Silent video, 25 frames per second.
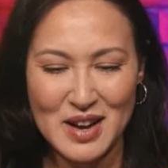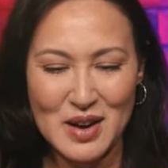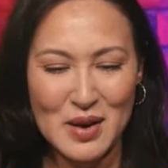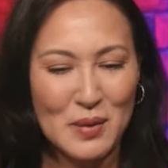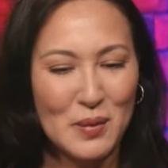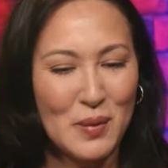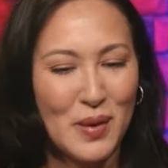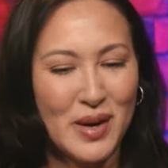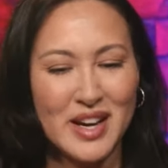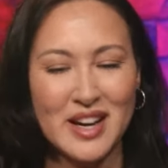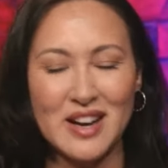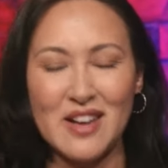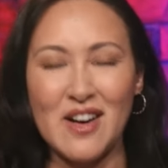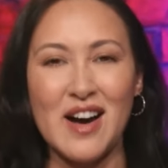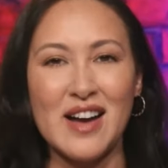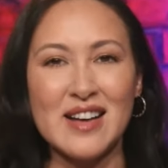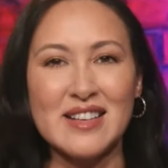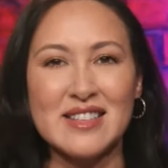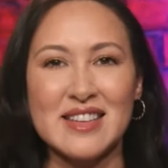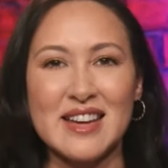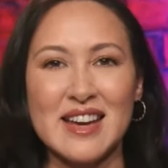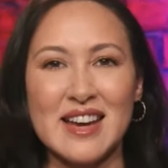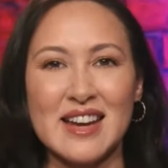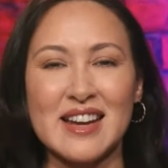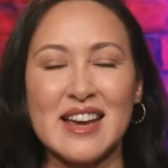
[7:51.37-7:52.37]
What an
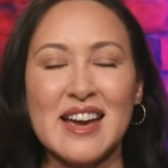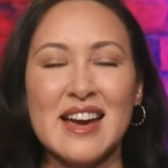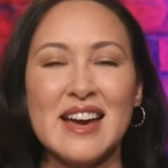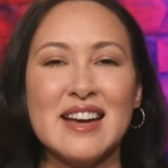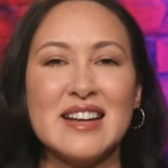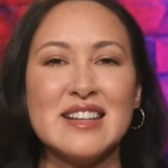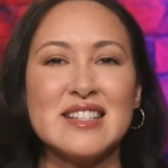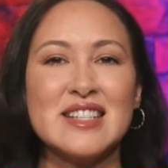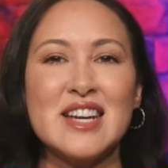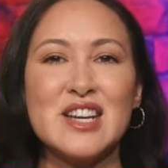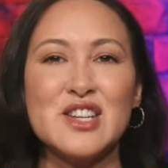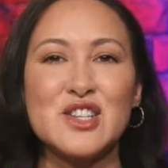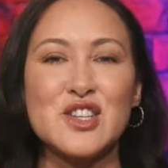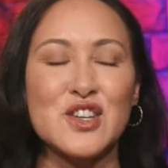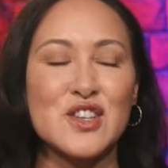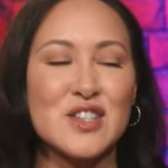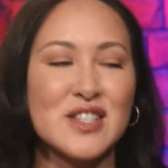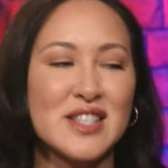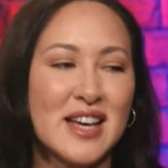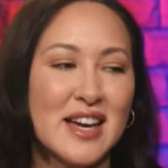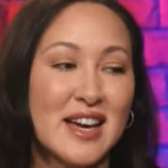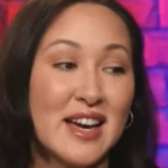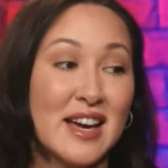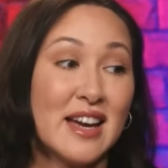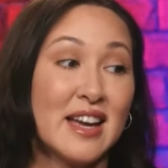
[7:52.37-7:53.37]
odd thing.
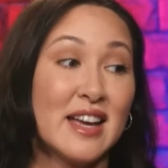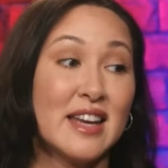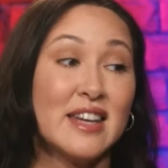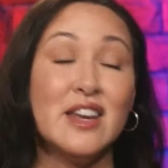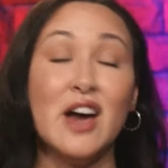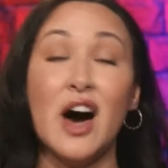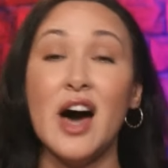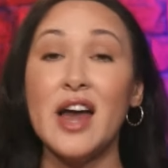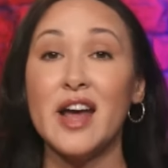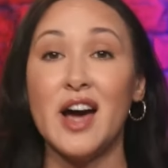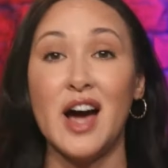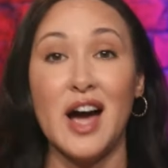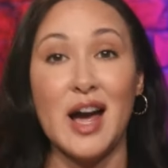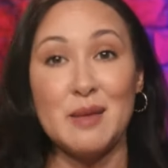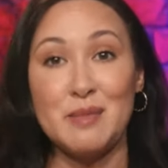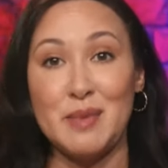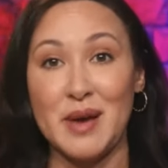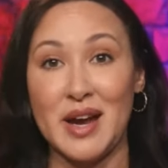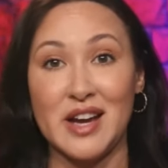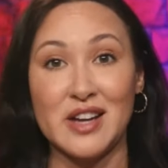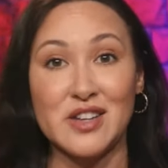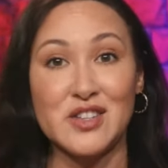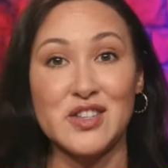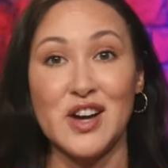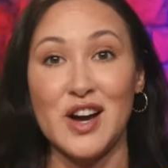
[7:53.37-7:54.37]
Teachers, not a high
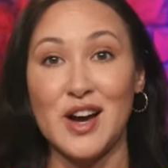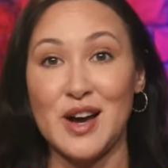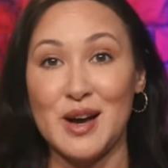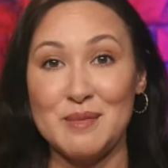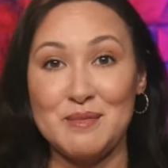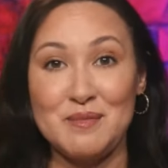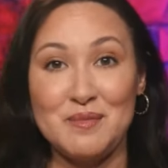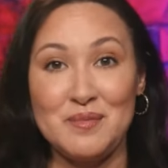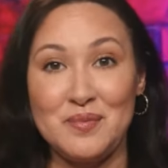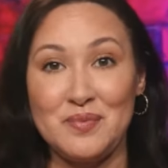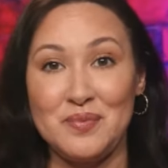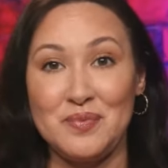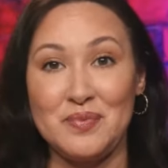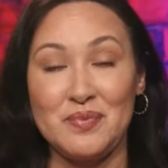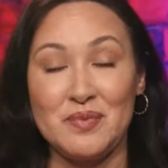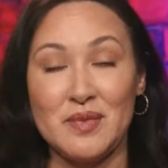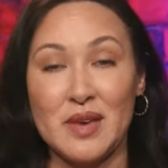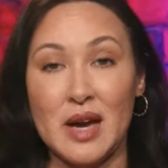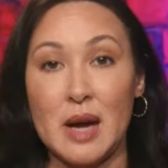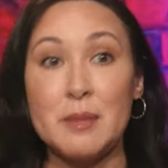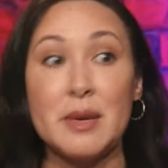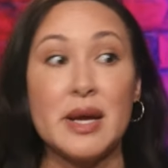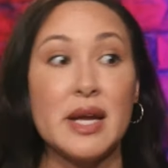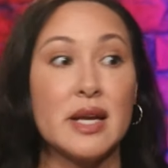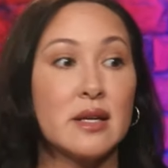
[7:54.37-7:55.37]
paying job.
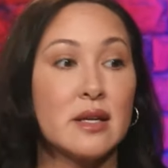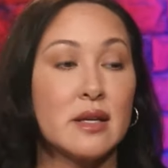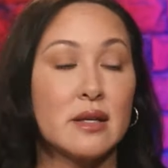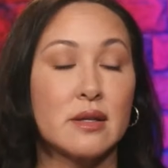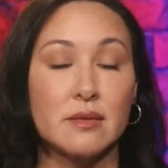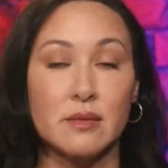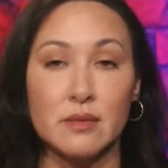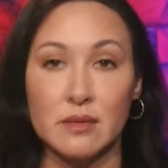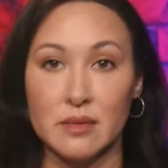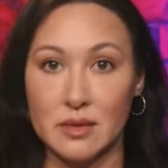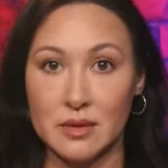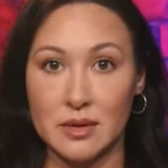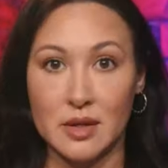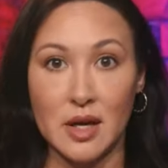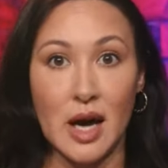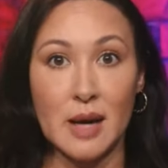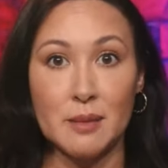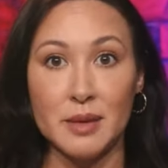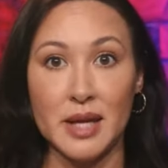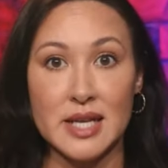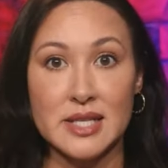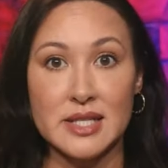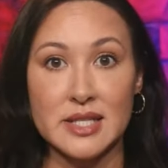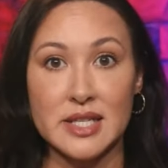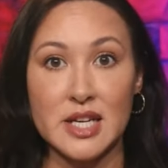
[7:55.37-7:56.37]
I mean,
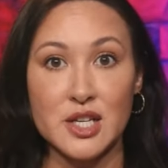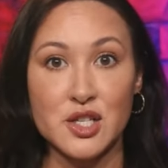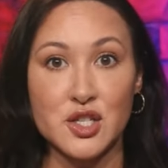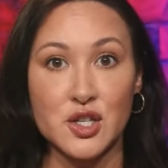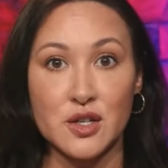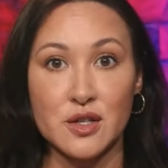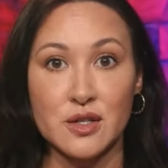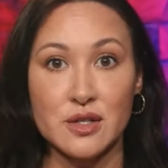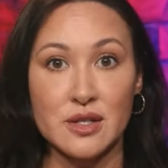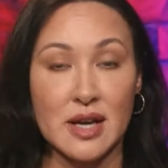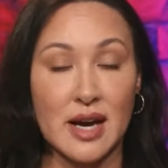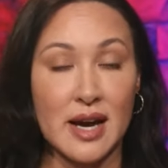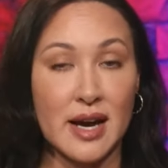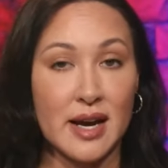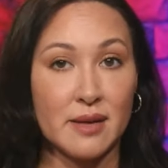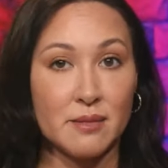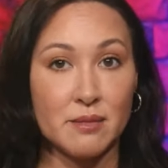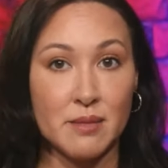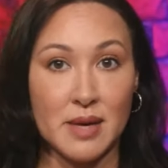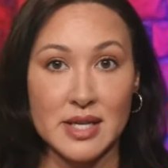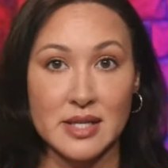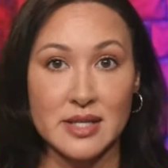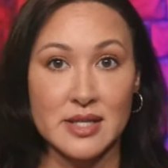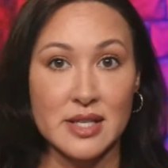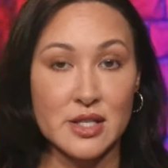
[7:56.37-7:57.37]
God bless teachers.
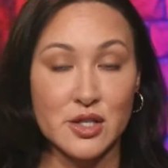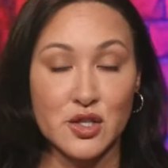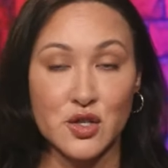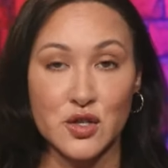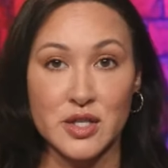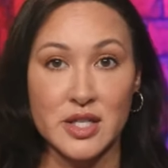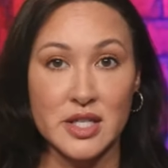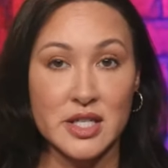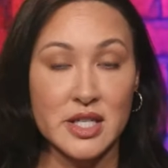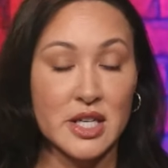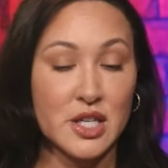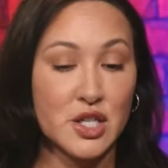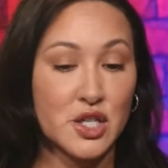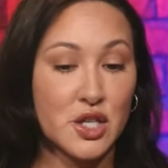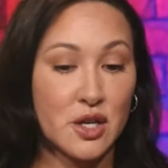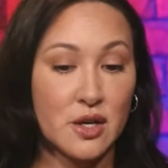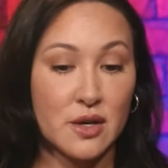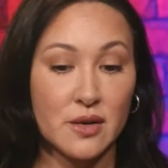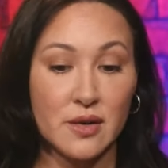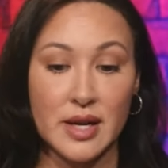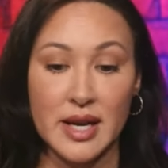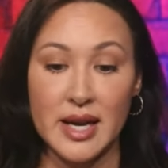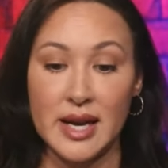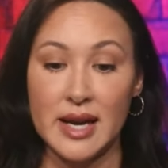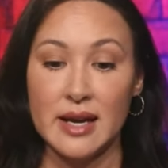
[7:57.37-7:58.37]
My sister's a
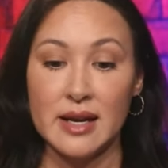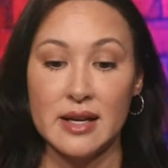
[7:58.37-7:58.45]
teacher.